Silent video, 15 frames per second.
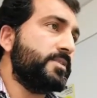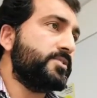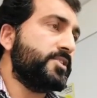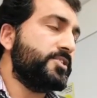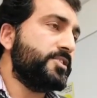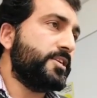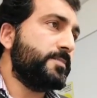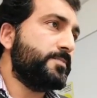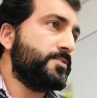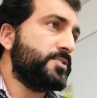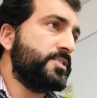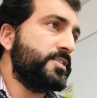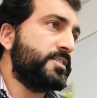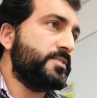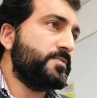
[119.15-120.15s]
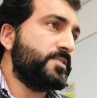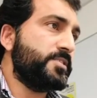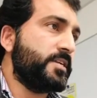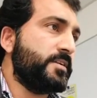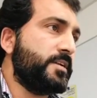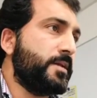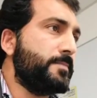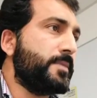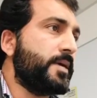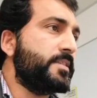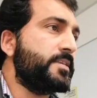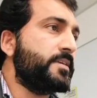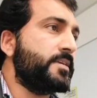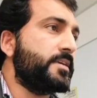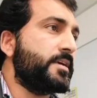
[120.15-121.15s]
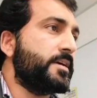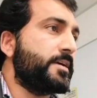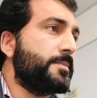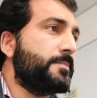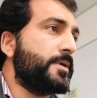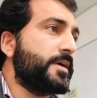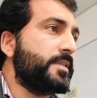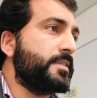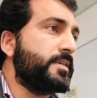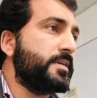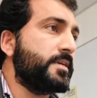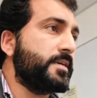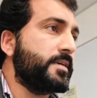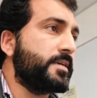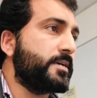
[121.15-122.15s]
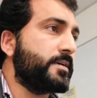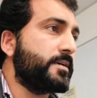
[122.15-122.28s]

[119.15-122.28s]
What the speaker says: surgical procedures which are done by the